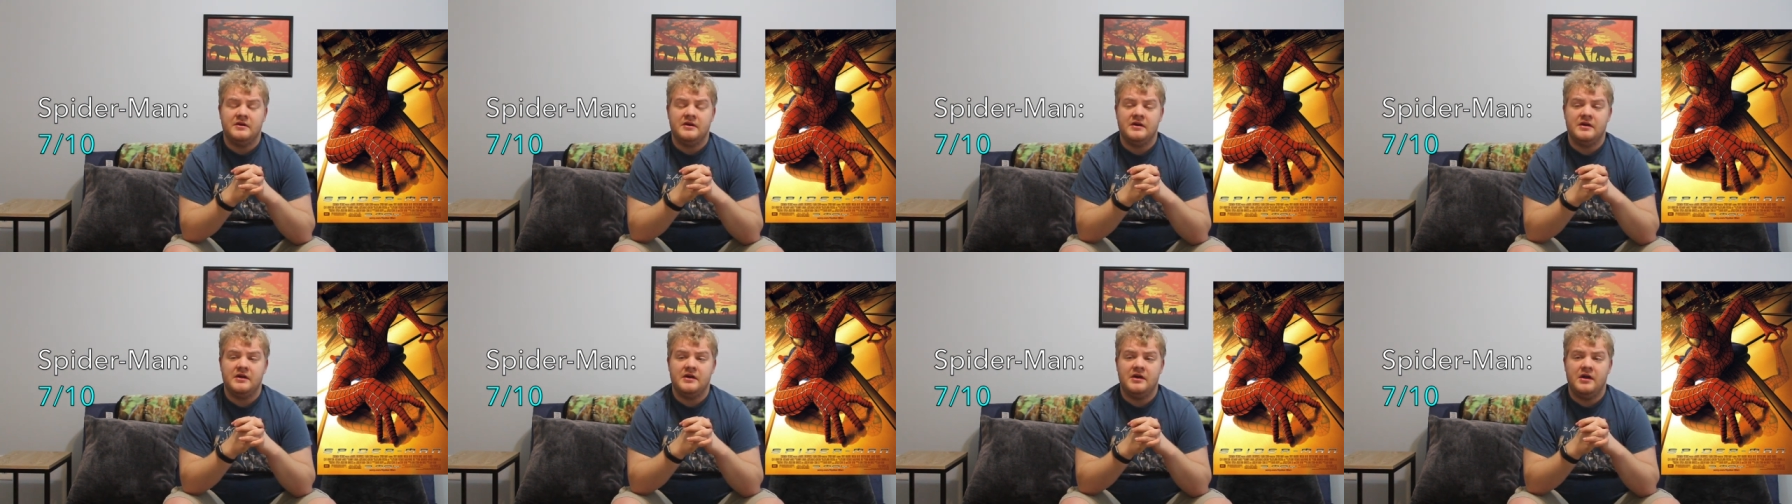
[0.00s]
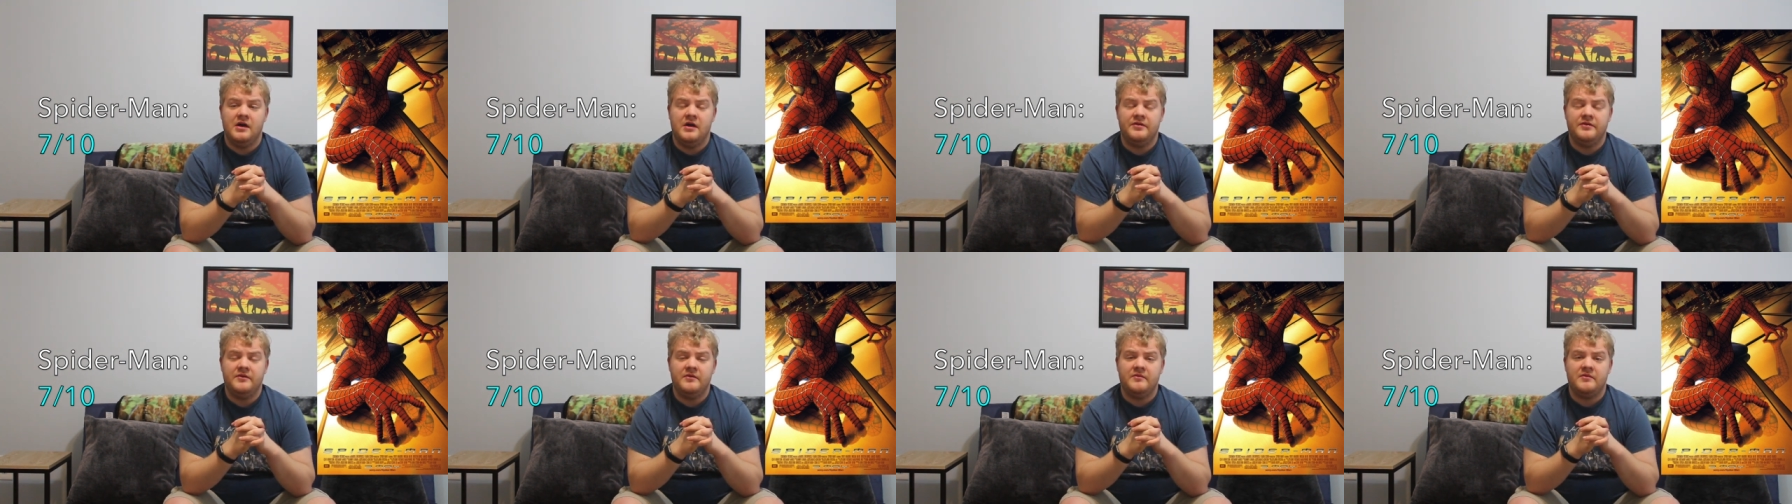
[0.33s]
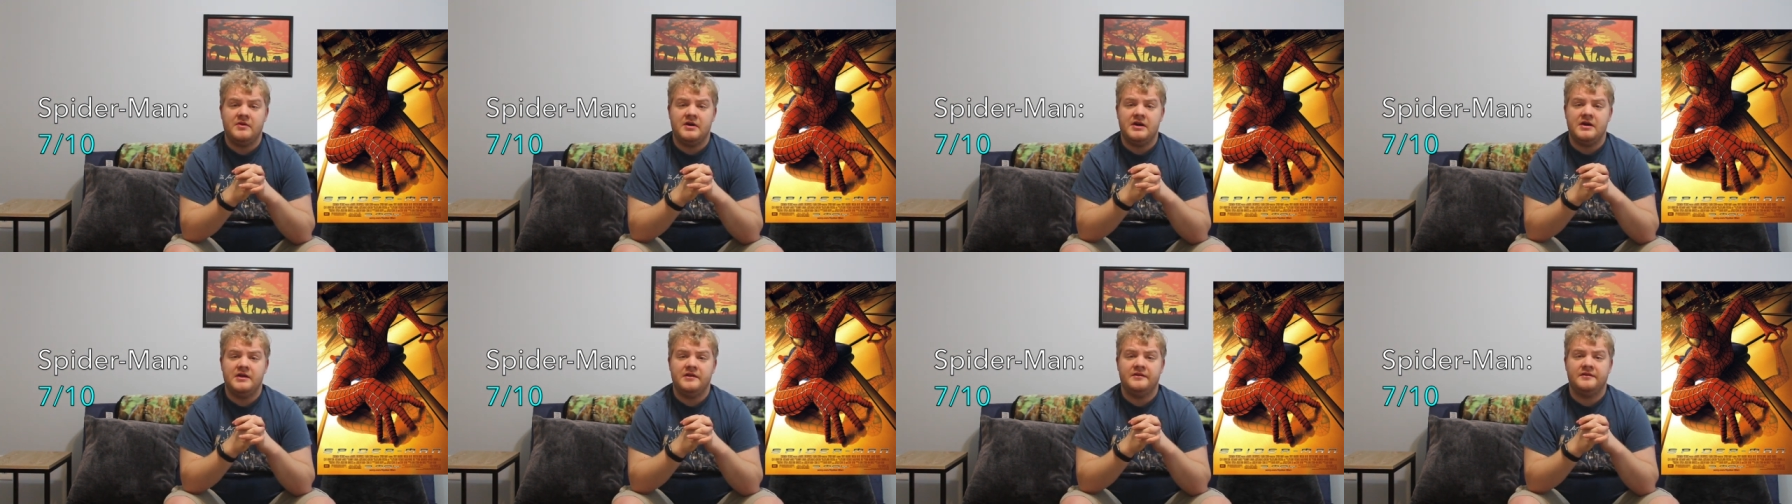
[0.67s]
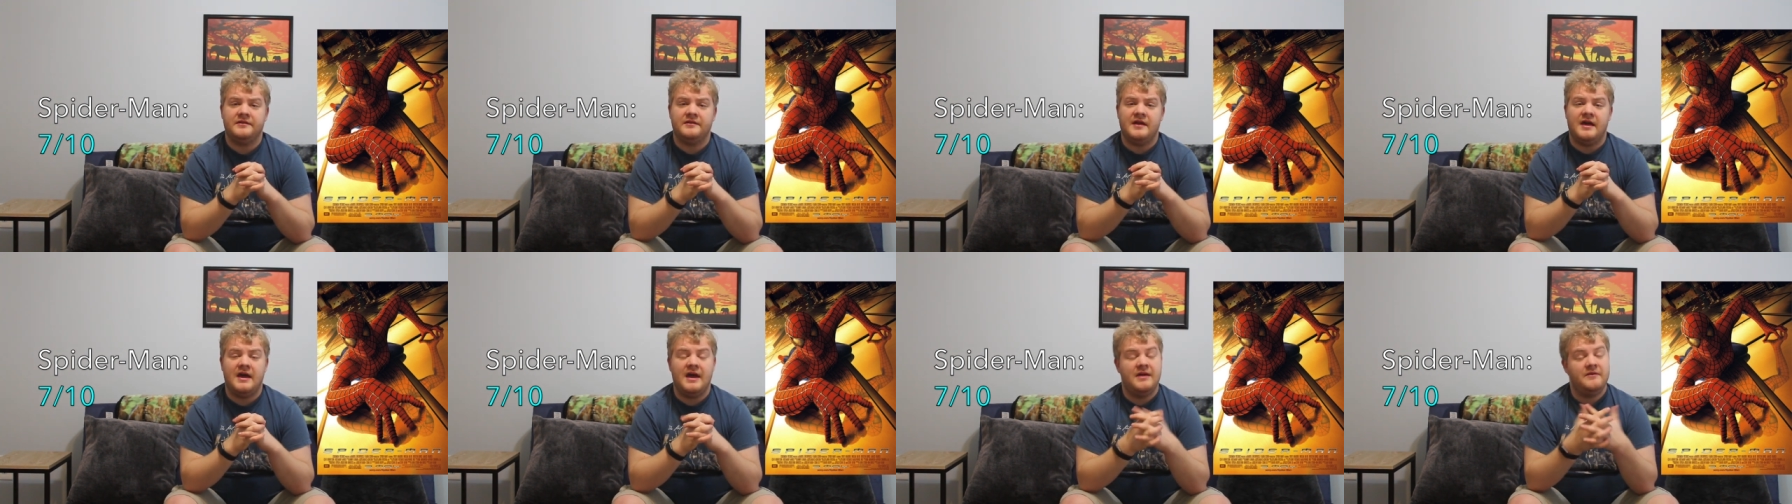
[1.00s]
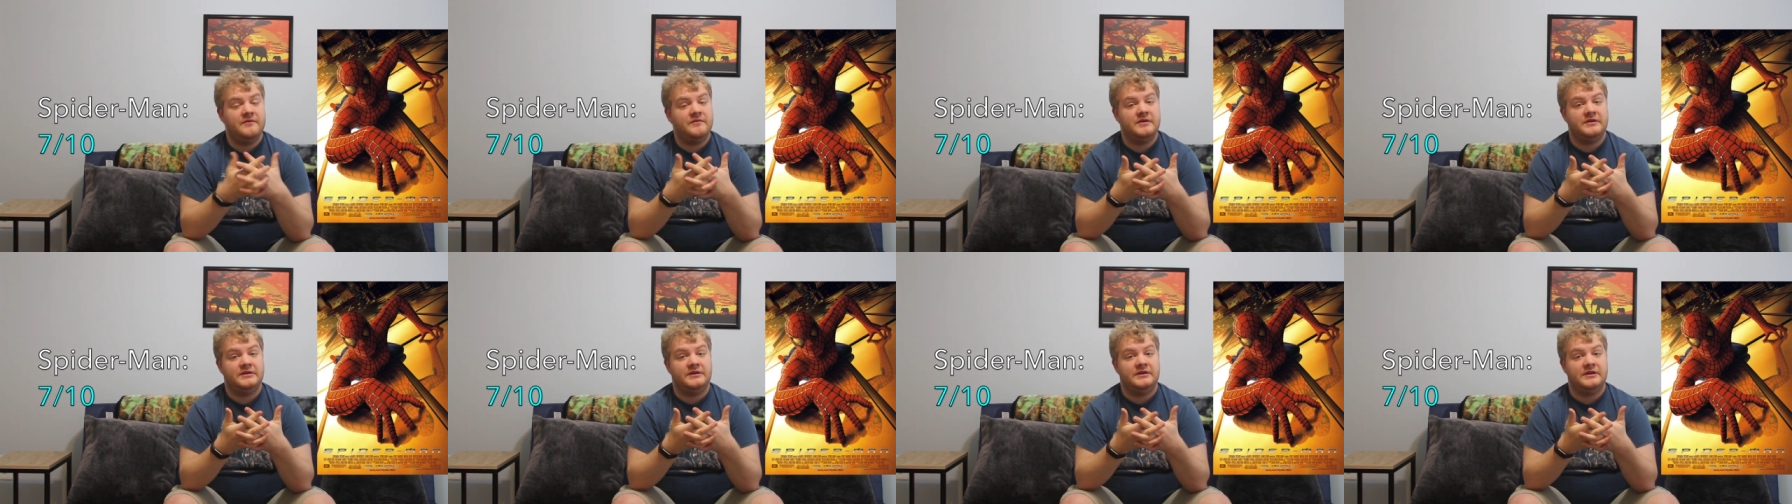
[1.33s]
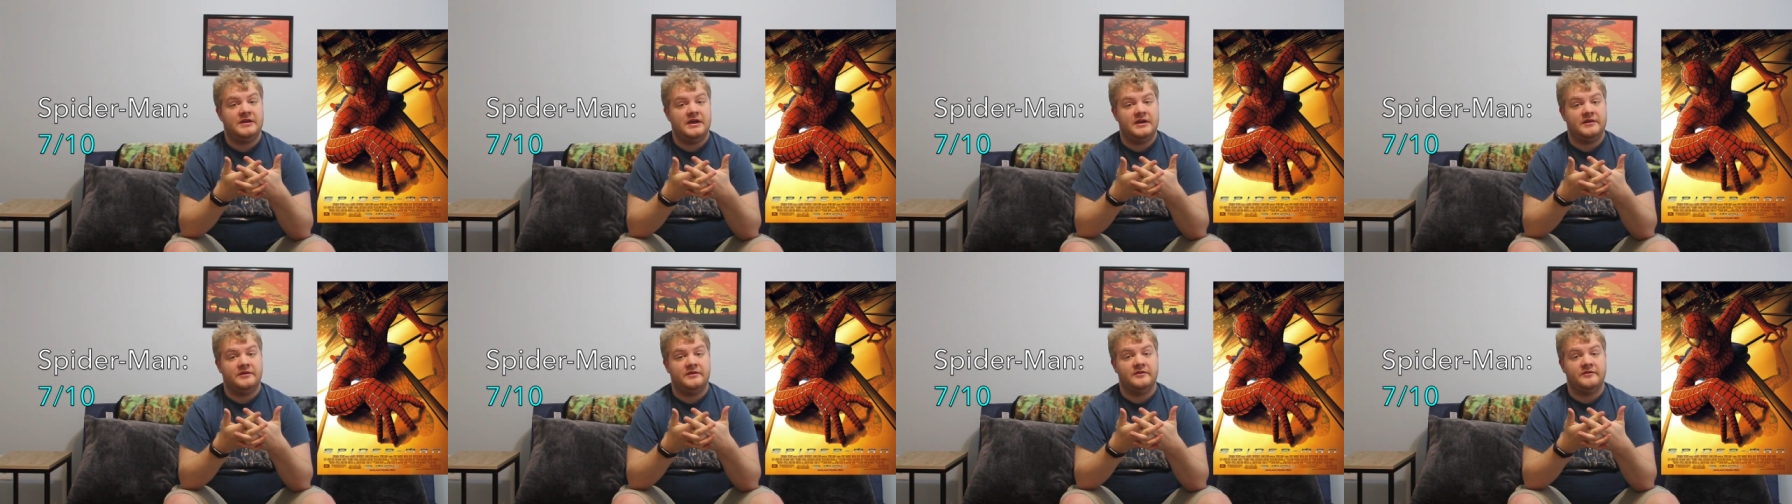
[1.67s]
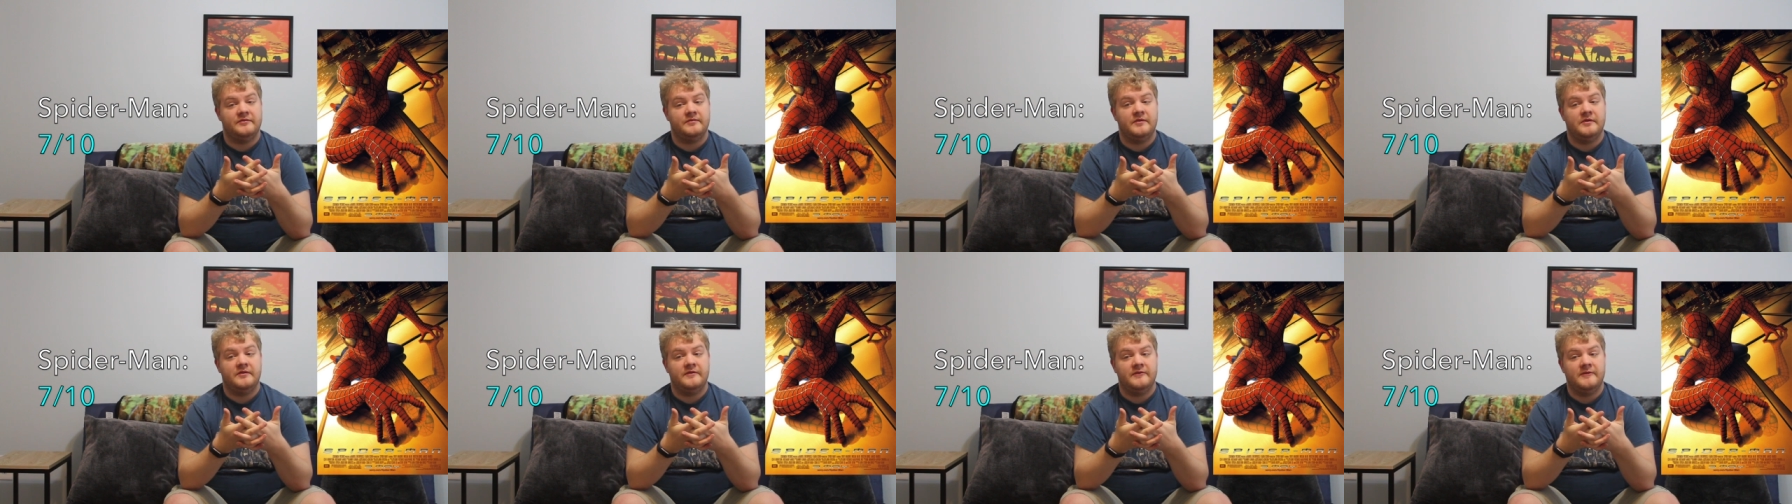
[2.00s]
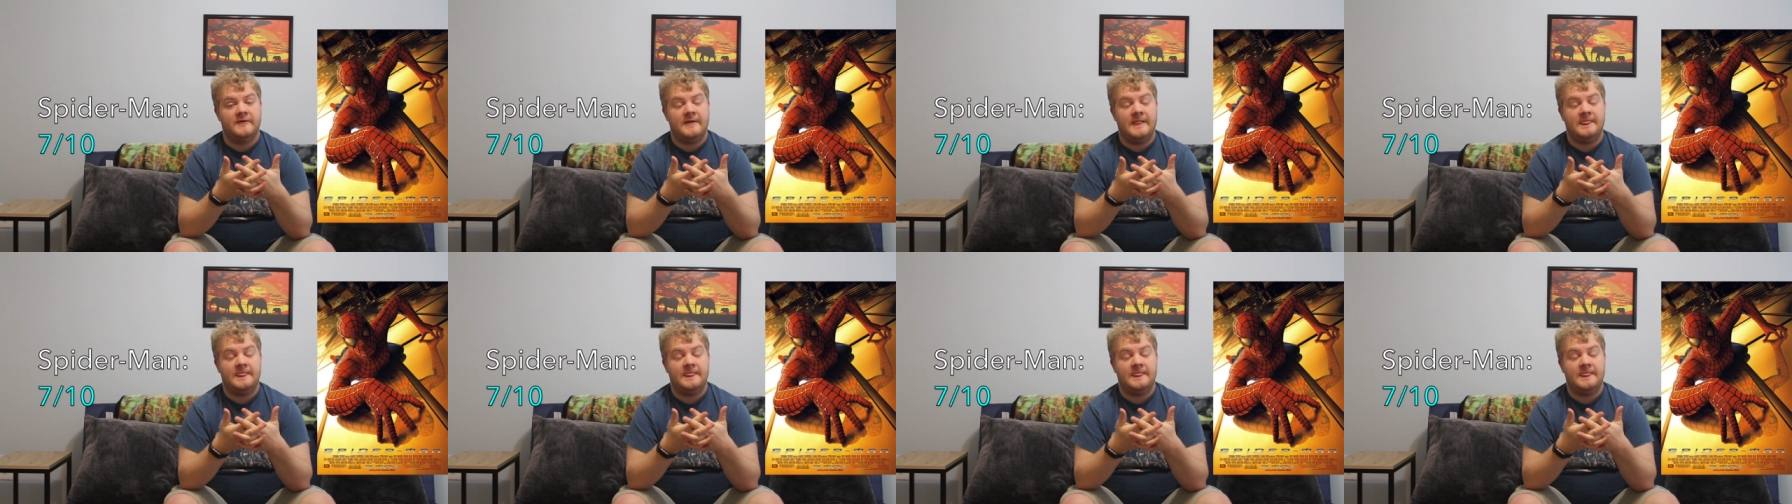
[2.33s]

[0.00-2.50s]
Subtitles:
Otherwise, I really like this movie.